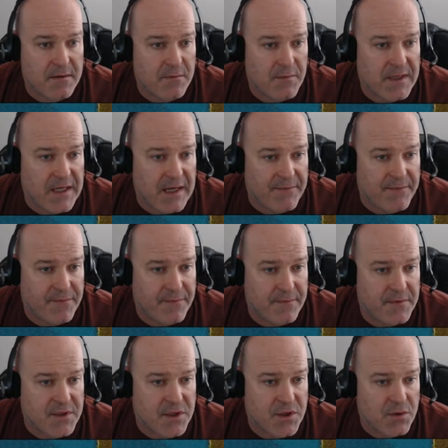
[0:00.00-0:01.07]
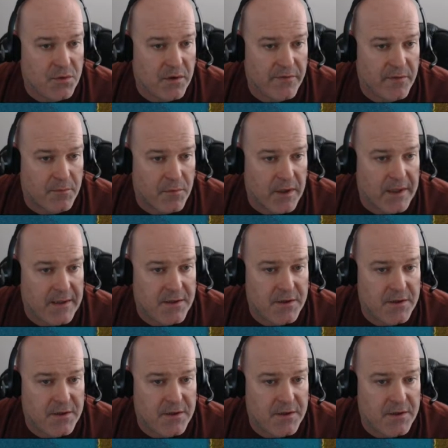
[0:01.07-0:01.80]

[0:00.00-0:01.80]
We have 2 of them, right?